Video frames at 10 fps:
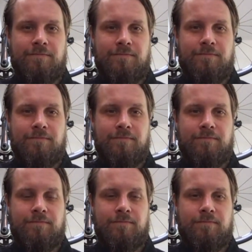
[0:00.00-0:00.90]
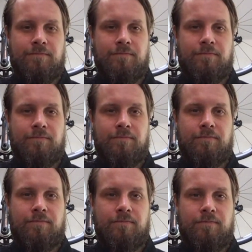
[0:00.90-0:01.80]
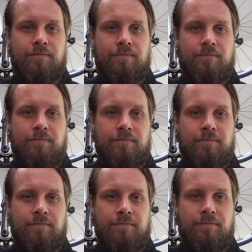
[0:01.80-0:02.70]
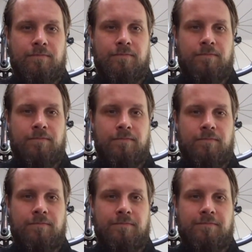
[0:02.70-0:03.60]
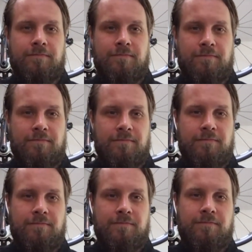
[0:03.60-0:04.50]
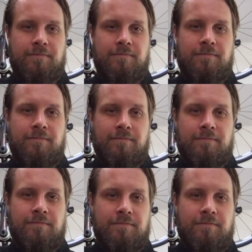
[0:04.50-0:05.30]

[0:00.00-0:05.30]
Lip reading: This person isn't speaking.